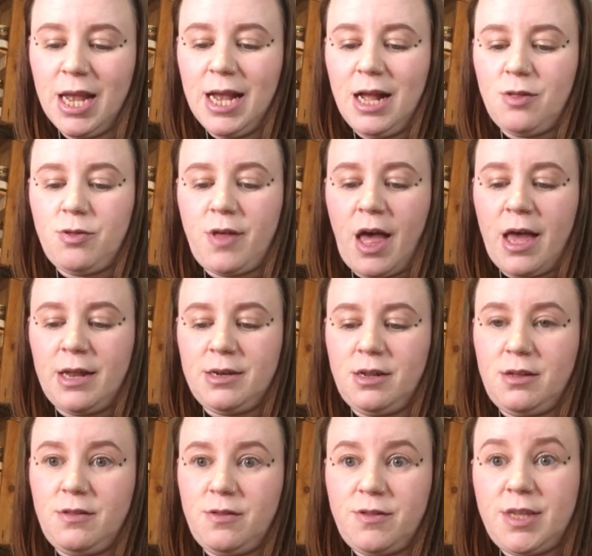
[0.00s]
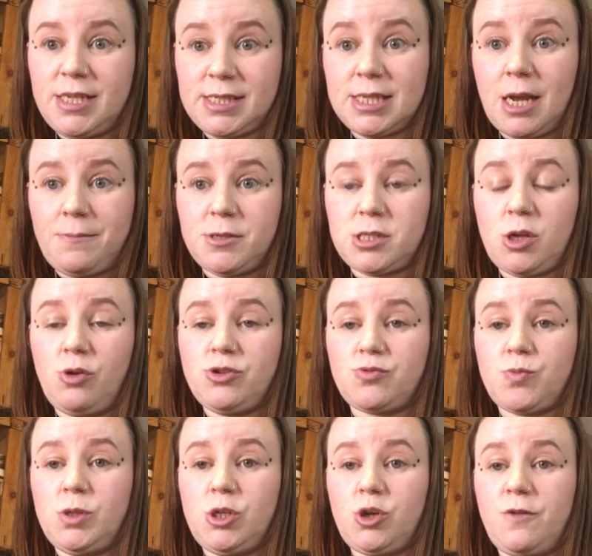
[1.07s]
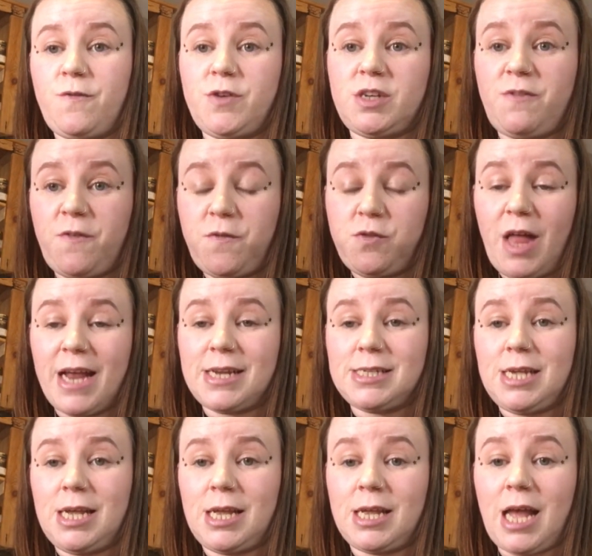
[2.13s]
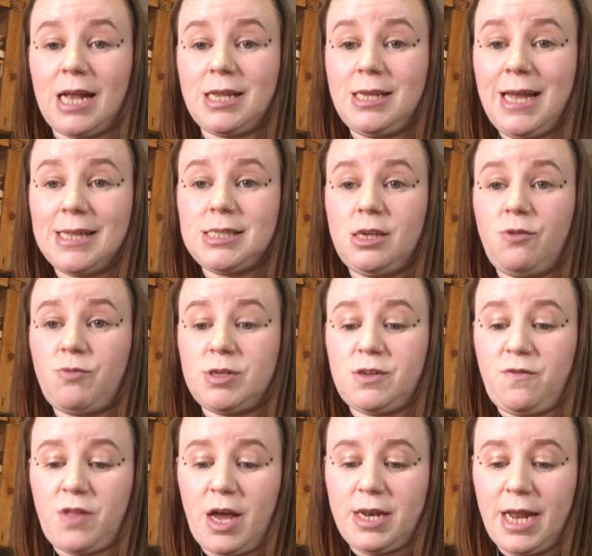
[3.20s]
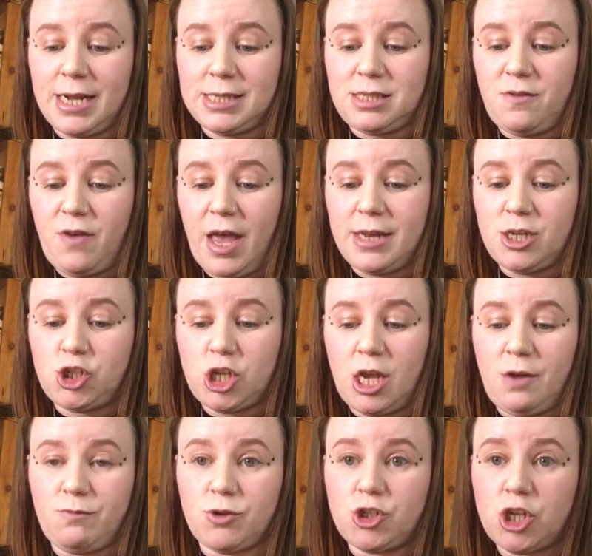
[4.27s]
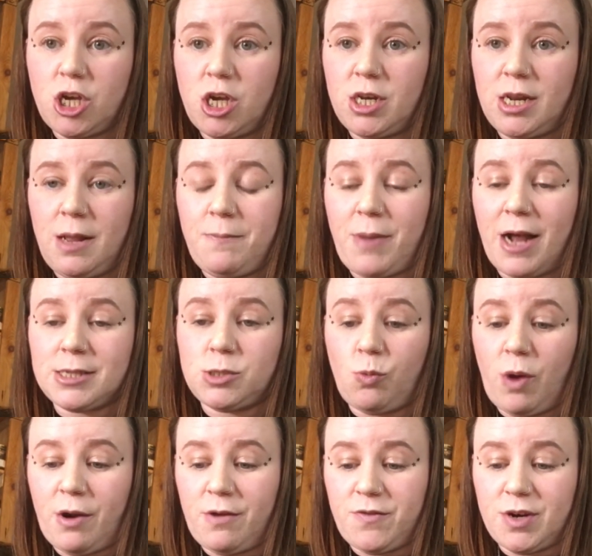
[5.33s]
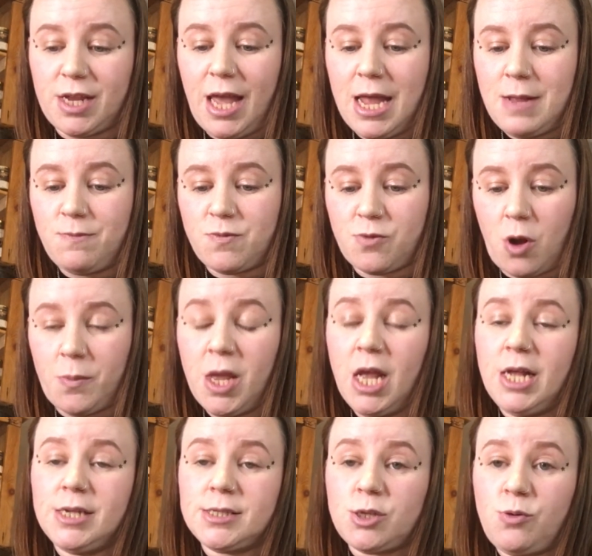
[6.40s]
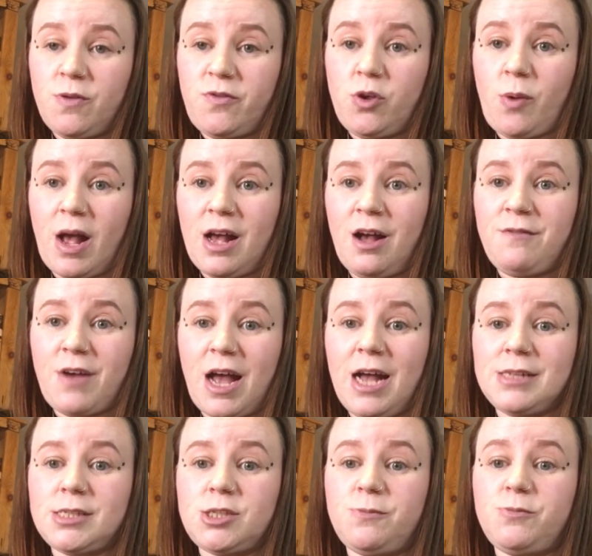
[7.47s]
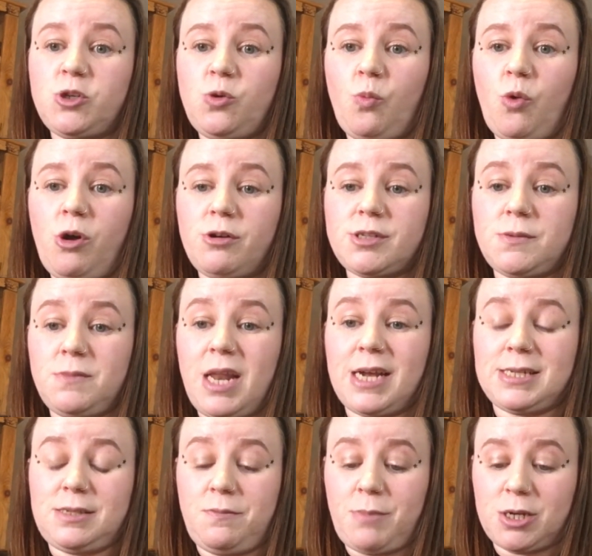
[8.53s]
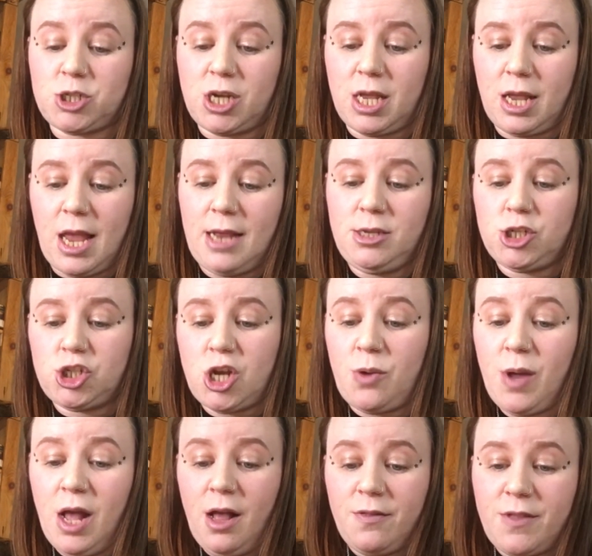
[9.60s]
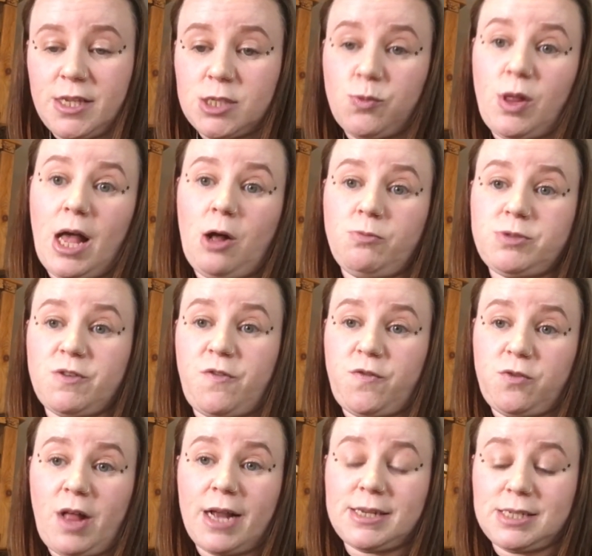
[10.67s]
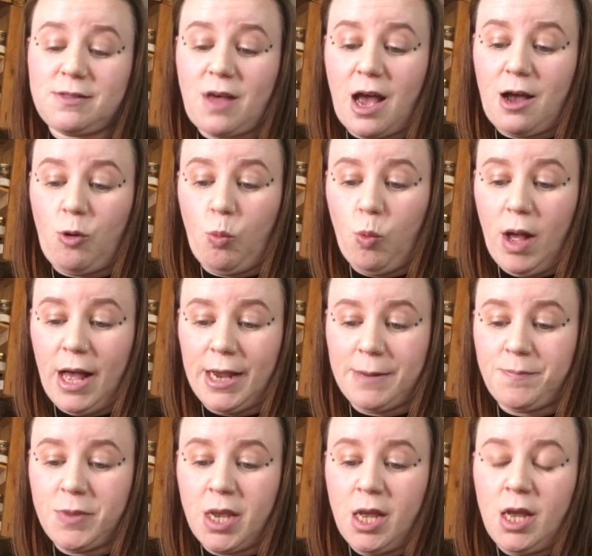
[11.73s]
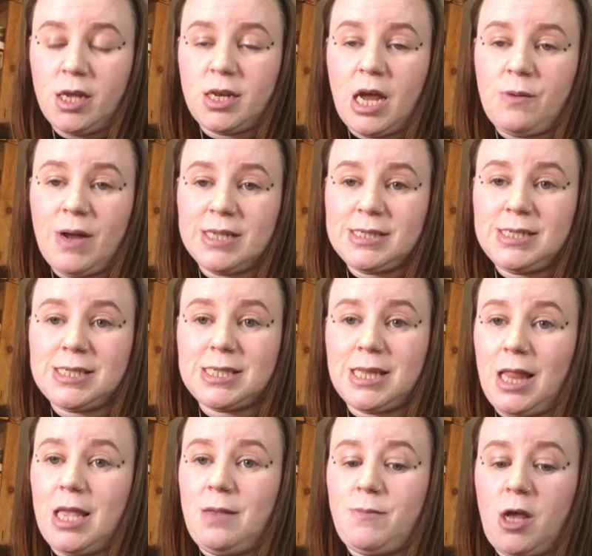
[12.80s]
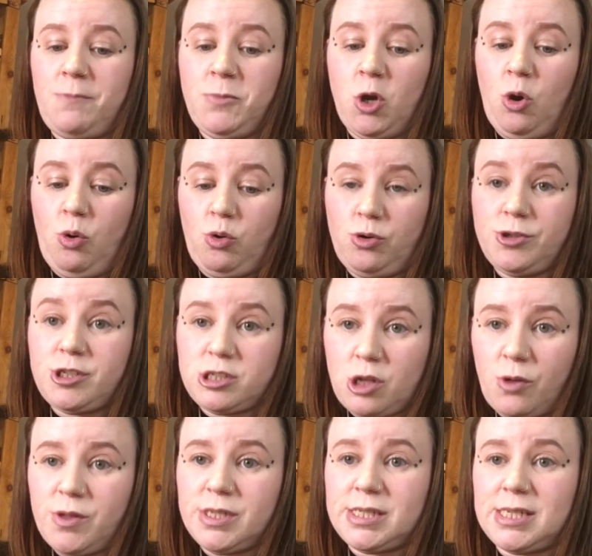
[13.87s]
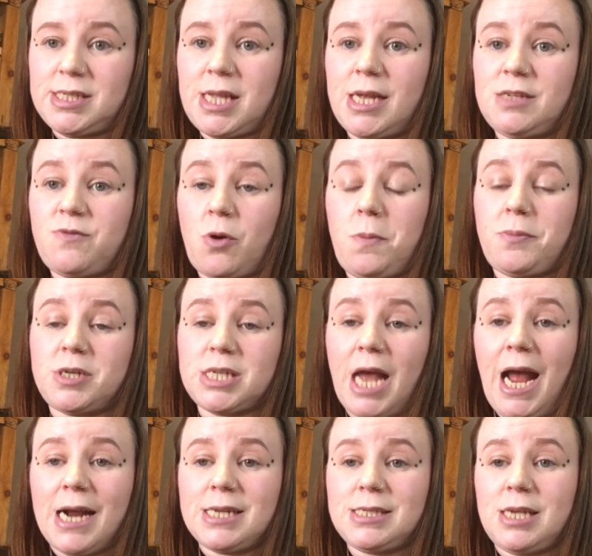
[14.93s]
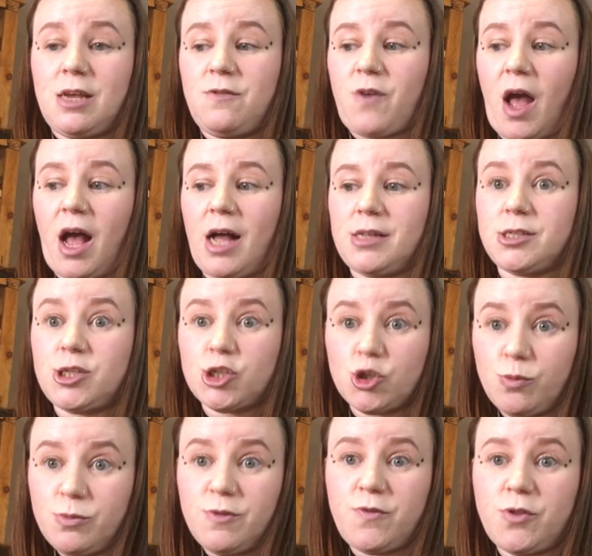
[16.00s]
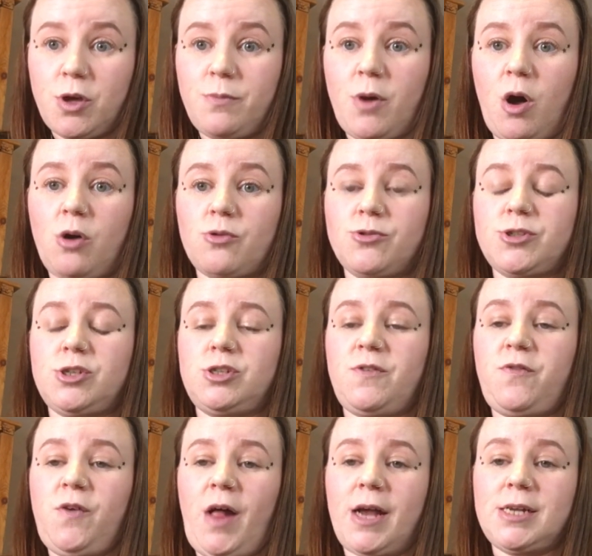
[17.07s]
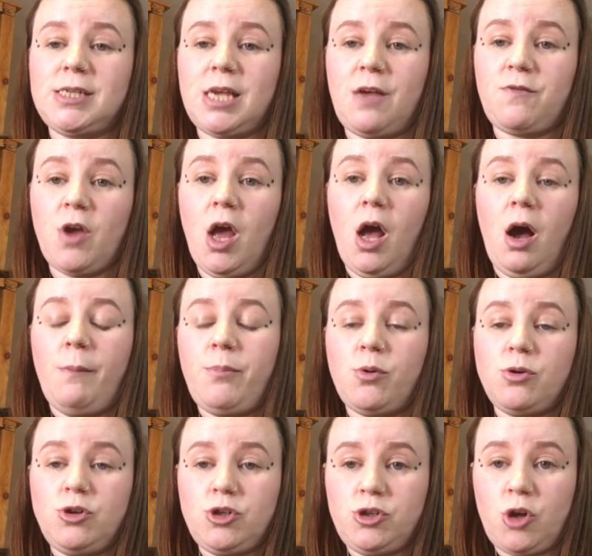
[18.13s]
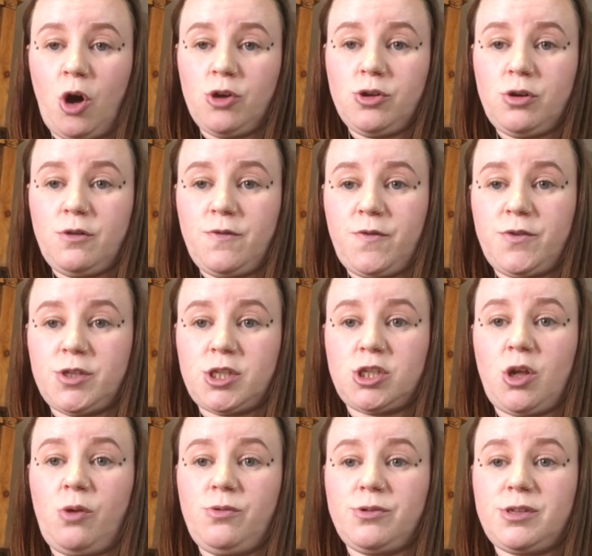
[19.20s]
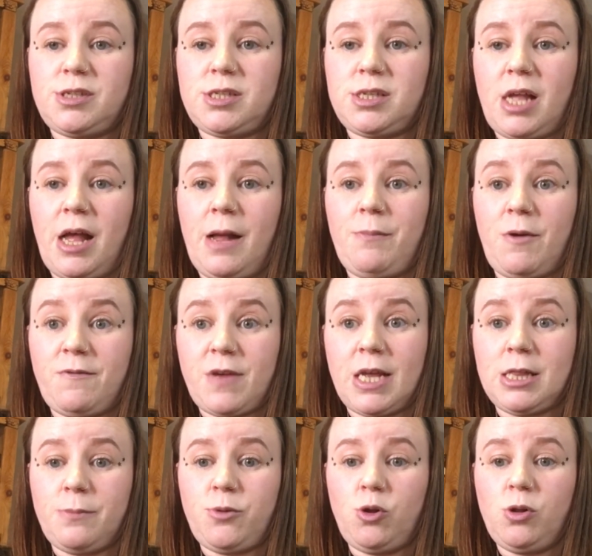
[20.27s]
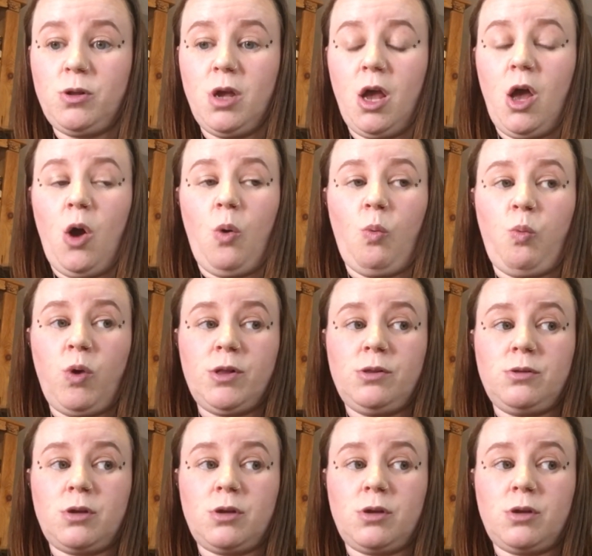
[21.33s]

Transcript: then this type of salt is really good for deflecting and getting rid of that negative energy and returning it back to wherever it came from. So if you have had somebody work some negative magic against you, this will help deflect that away. Now, as a disclaimer, all salt, as I say, is very protective, and some of them are also deflective, but none of the salts available will